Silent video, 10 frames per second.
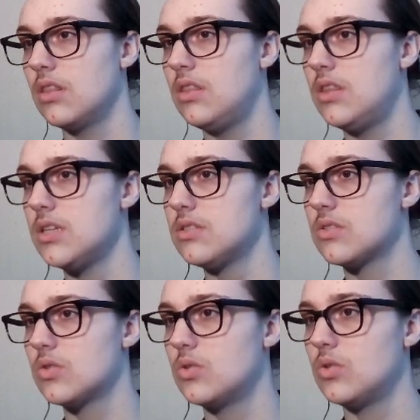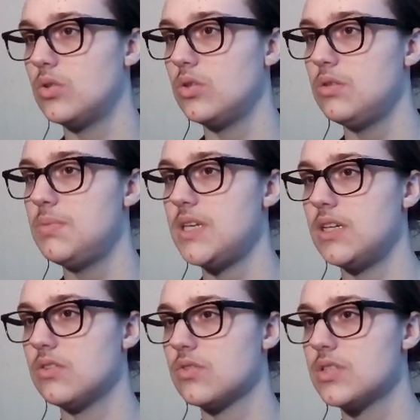This could be
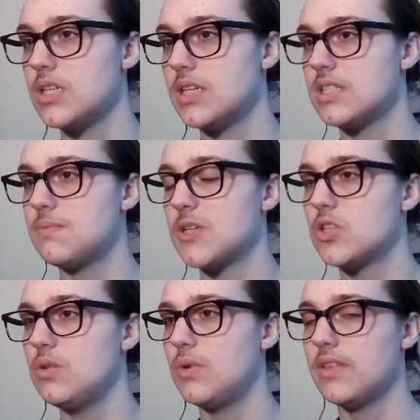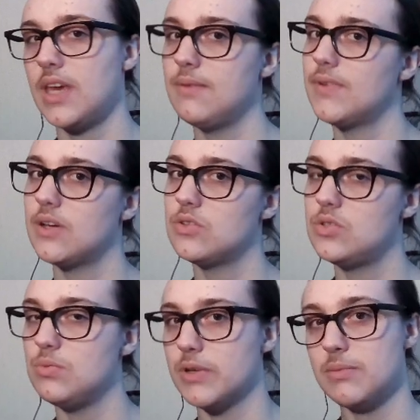interesting, especially with campfires
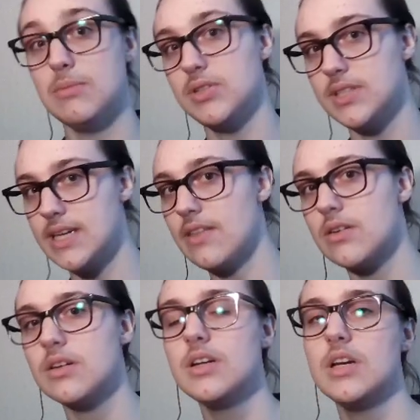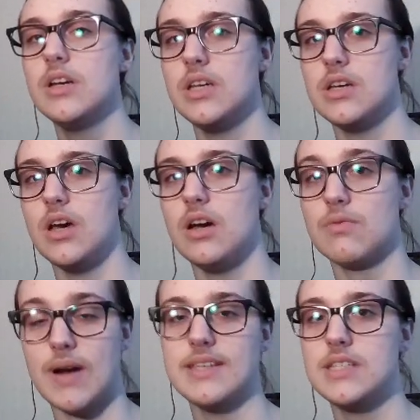do bring people together.
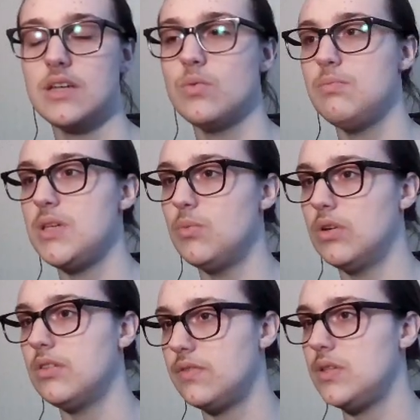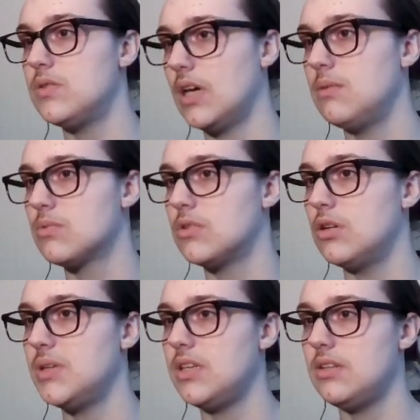Resting would be one of the few times where
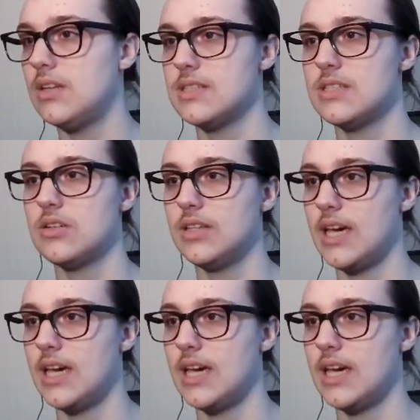nobody necessarily